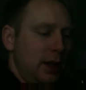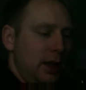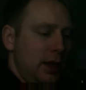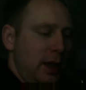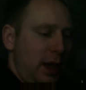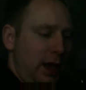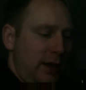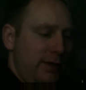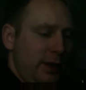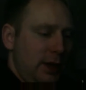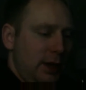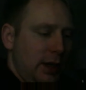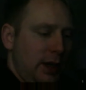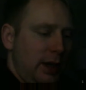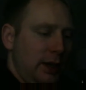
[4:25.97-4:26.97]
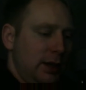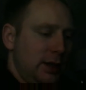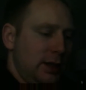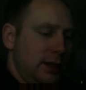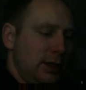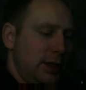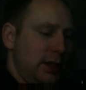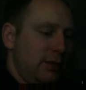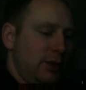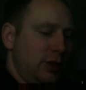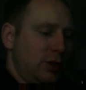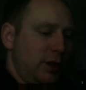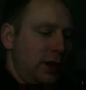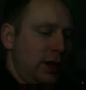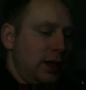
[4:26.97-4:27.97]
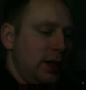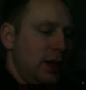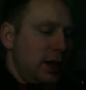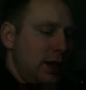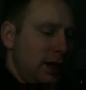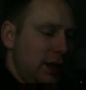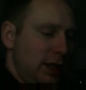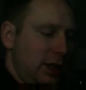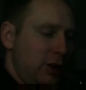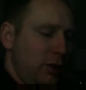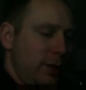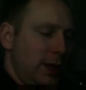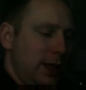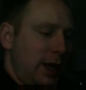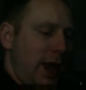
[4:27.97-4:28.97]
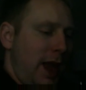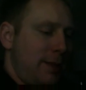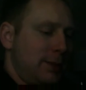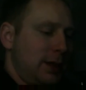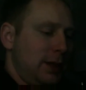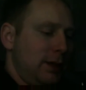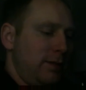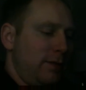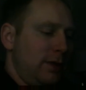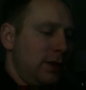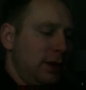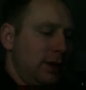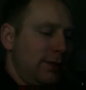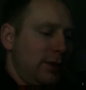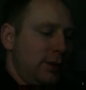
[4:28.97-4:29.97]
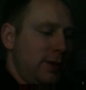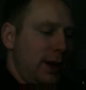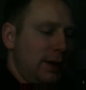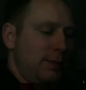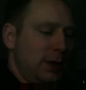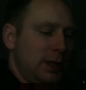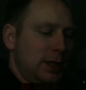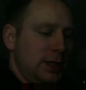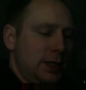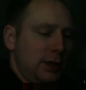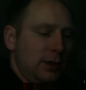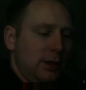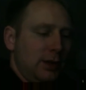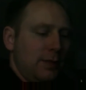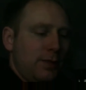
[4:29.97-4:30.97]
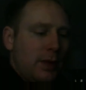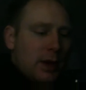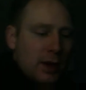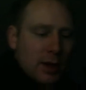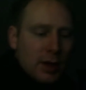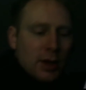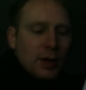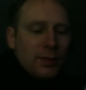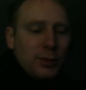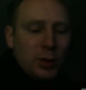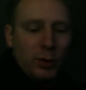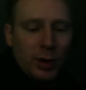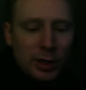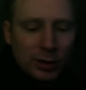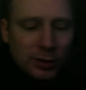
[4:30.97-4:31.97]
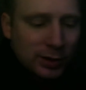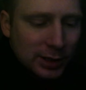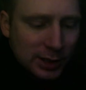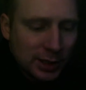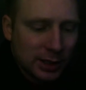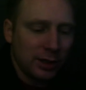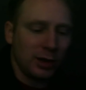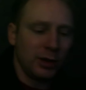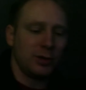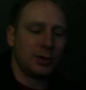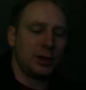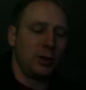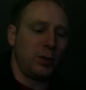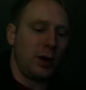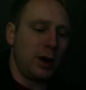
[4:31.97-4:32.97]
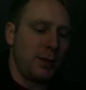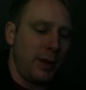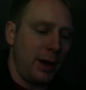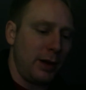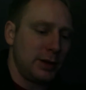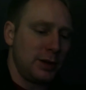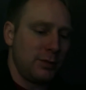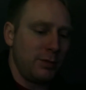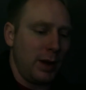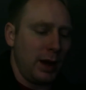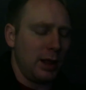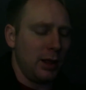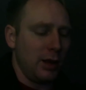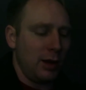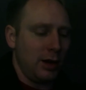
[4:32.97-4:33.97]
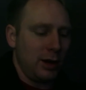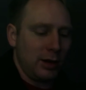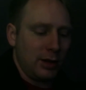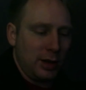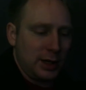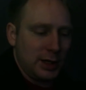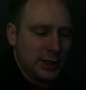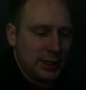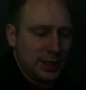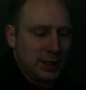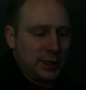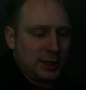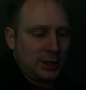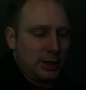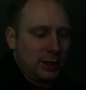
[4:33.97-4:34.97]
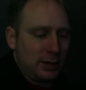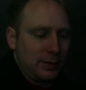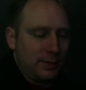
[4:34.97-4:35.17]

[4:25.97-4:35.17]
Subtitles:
Ava 9? Zen retreated. The human captive delivered by Bestial. The one who disclosed the whereabouts of my long-lost sister.